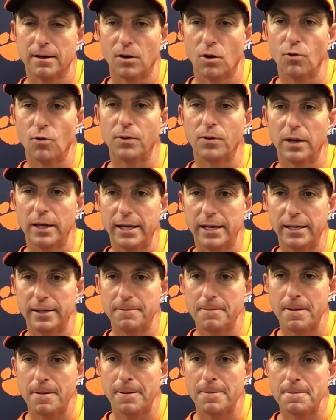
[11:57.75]

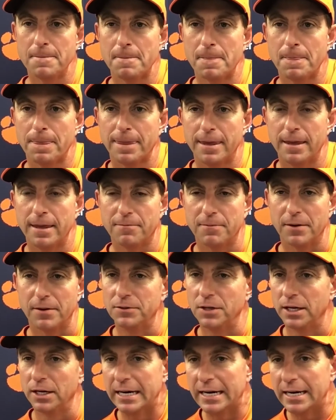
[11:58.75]
Hopefully if I've
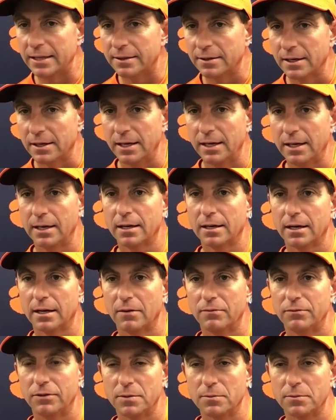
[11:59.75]
done anything, I've